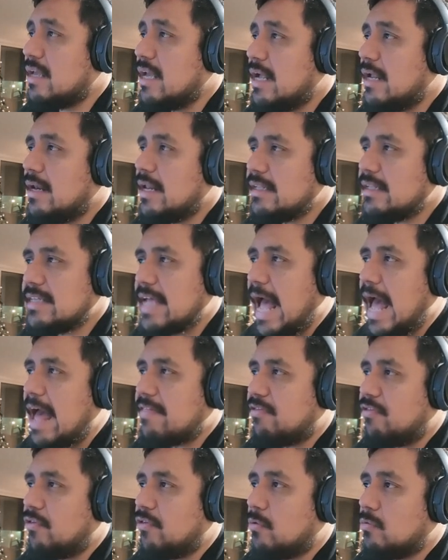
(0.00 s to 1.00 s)
Let's
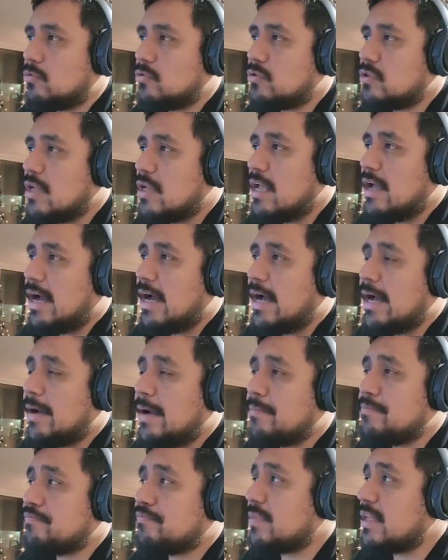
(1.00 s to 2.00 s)
add those.
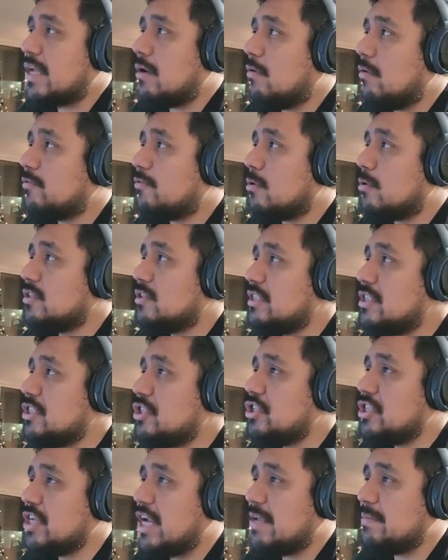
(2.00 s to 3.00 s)
Of course, these
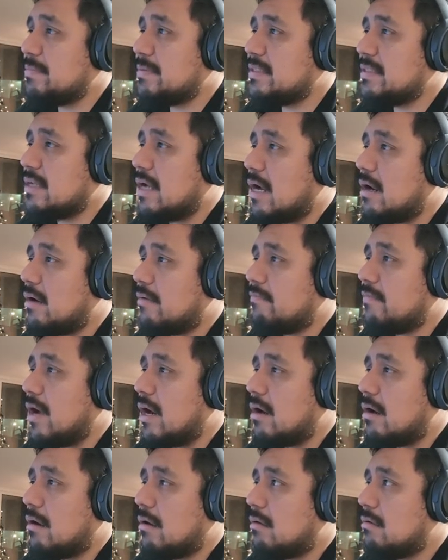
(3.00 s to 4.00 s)
shapes
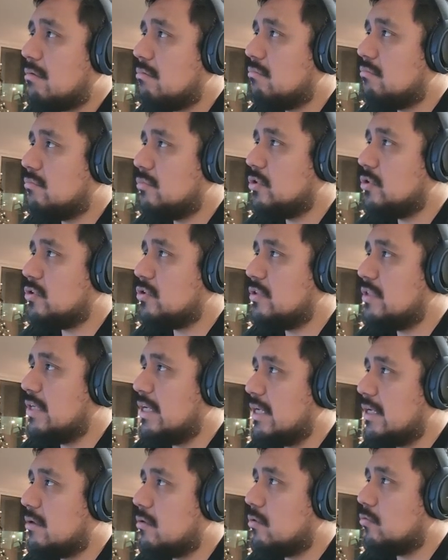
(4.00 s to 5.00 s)
are just
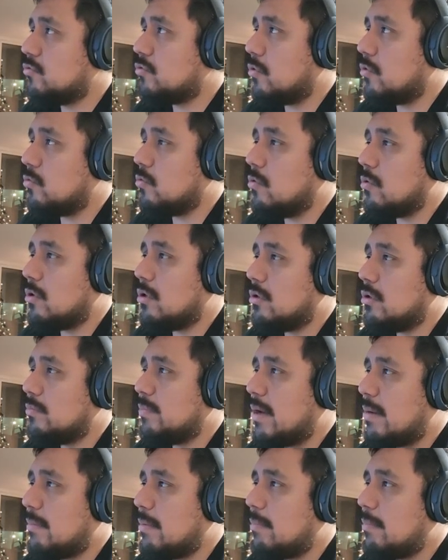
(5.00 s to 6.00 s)
the control world,
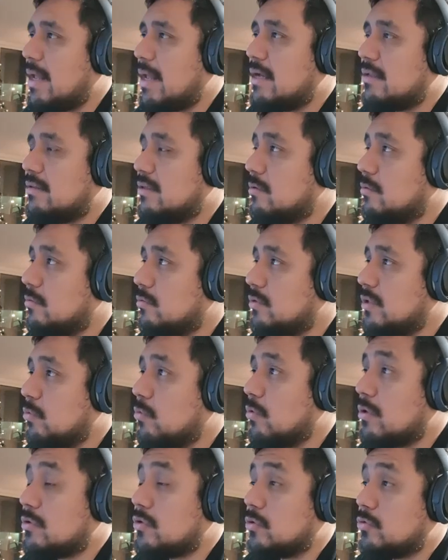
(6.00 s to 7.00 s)
blah, blah, blah, the
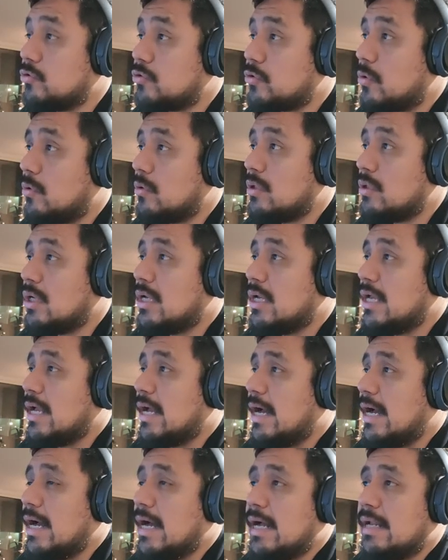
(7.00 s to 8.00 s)
world control.
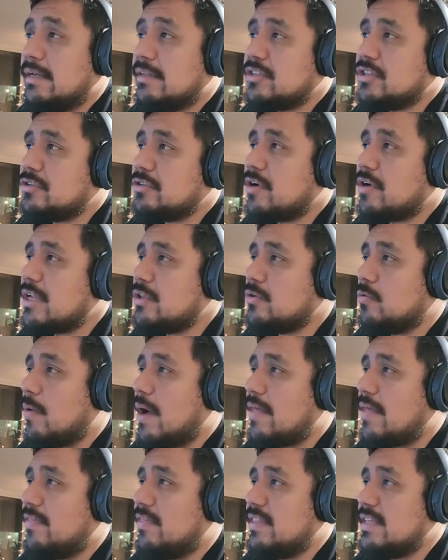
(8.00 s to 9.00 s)
Let's try to
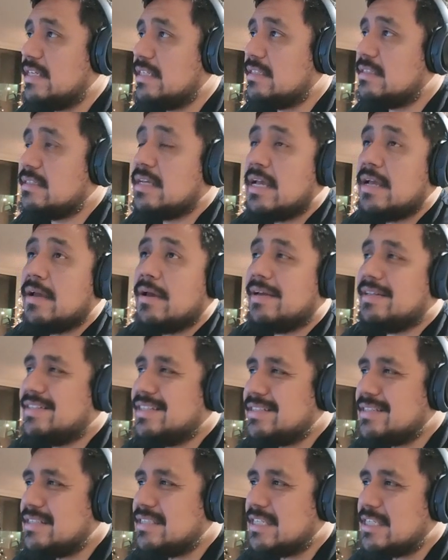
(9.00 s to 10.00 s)
add this.
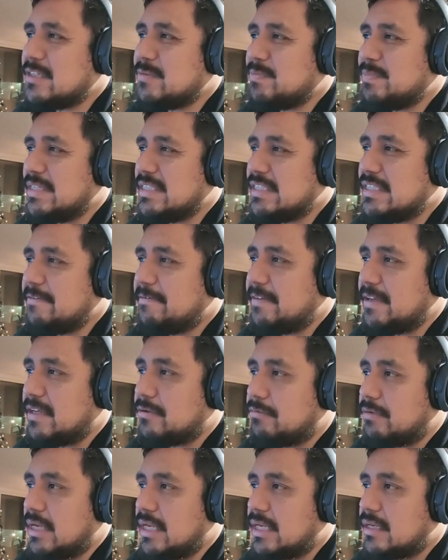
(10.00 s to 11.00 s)
This is a specific
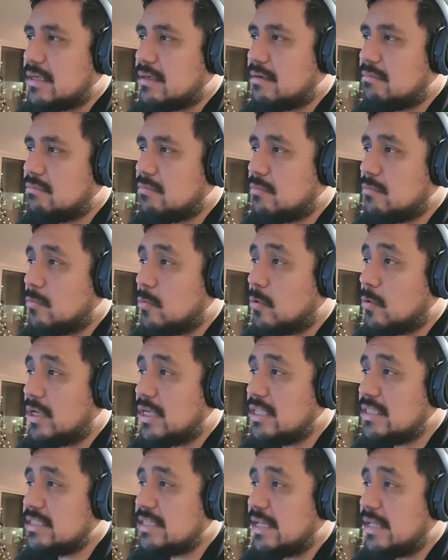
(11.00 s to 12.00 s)
rig, or
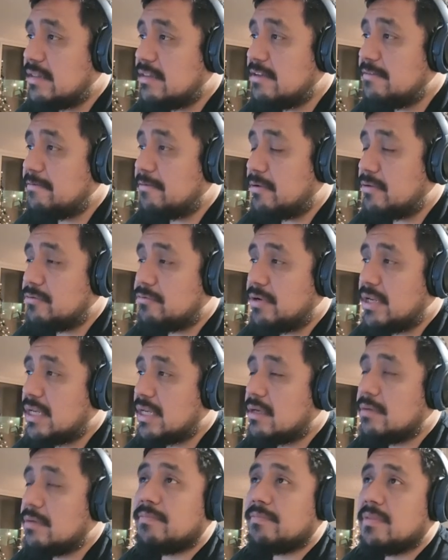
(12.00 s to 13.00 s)
it's a different rig.
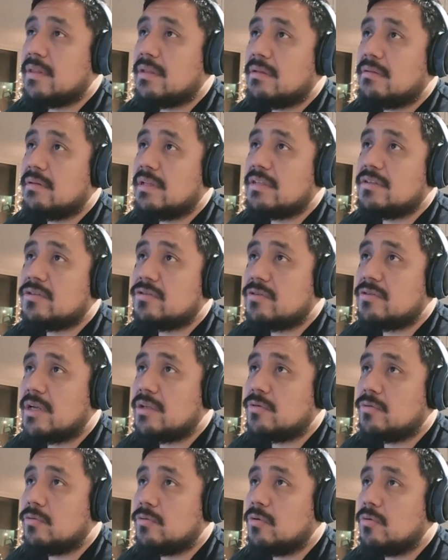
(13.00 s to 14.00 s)
Let's try
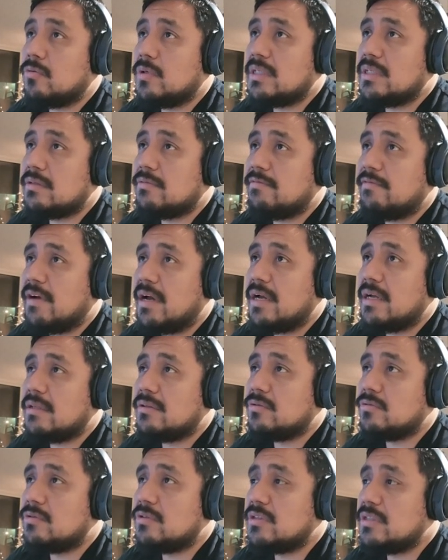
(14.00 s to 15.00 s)
to do it. File,
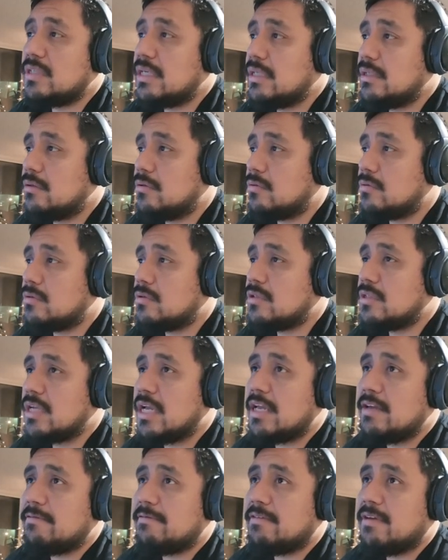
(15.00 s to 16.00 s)
new scene, don't
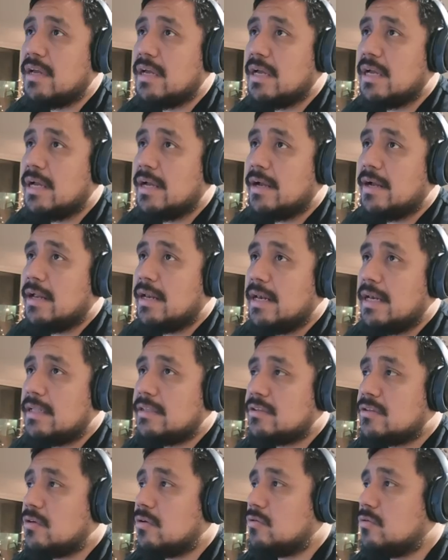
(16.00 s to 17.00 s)
save.
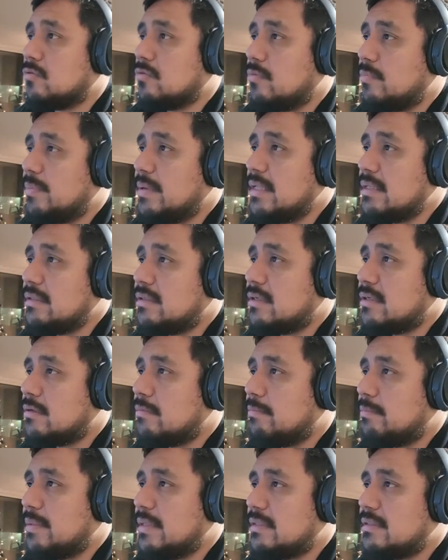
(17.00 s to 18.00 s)
Let's go to the builder,
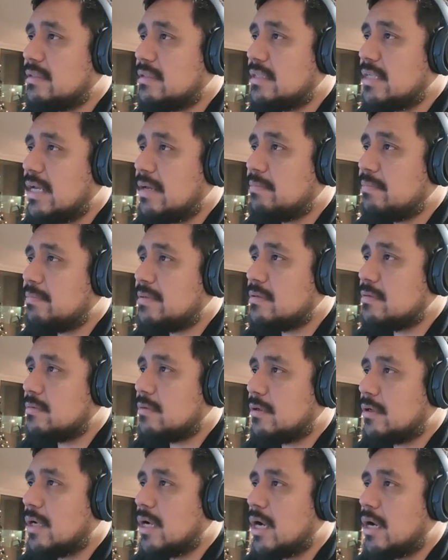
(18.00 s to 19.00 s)
build steps,
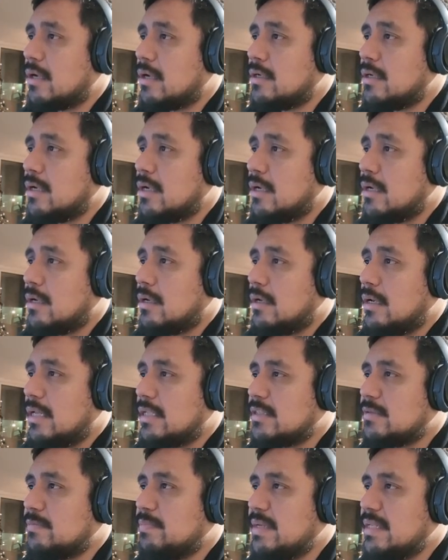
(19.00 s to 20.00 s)
gun.
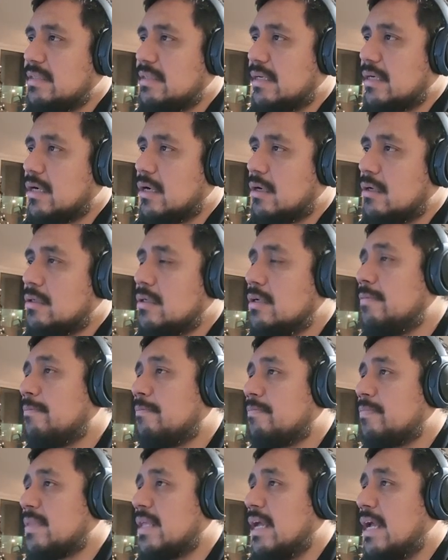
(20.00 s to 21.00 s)
Let's build the gun.
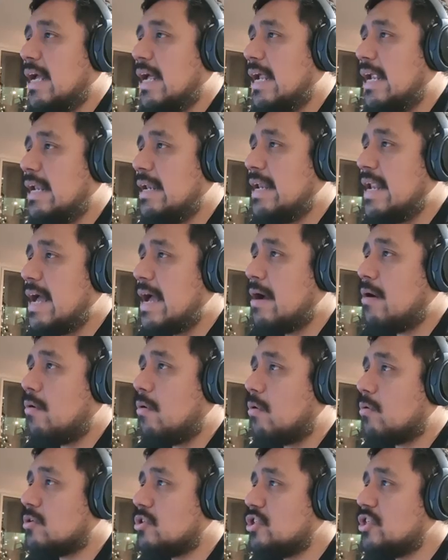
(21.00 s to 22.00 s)
And now
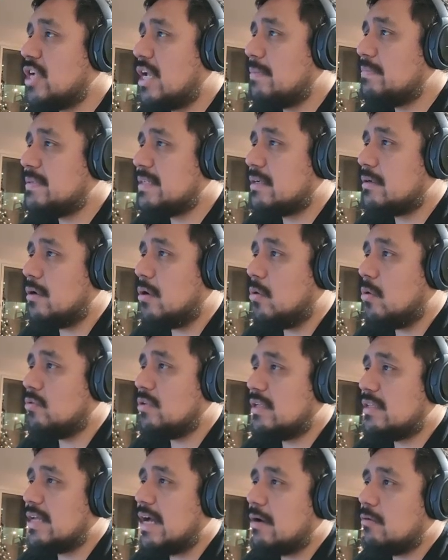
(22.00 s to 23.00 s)
our shapes are
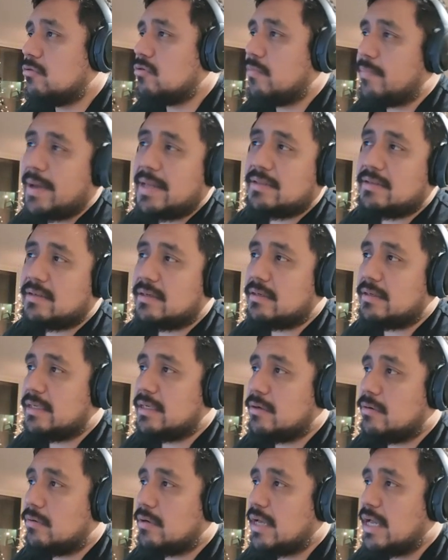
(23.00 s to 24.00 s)
loaded automatically,
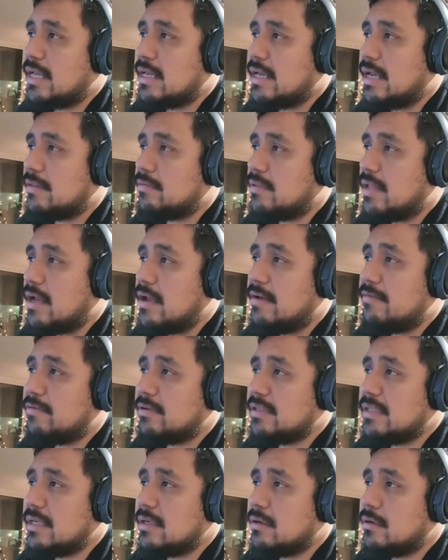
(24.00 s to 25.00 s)
okay? And
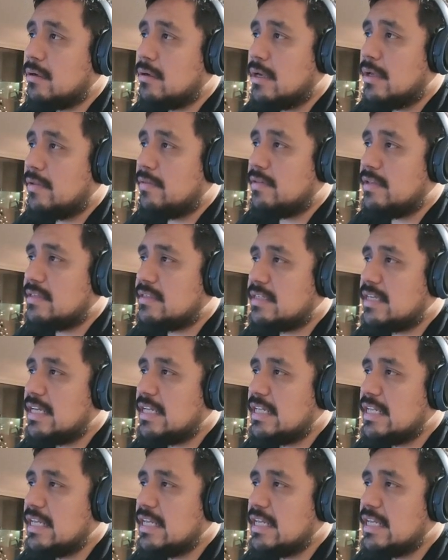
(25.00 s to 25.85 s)
everything, the skinning,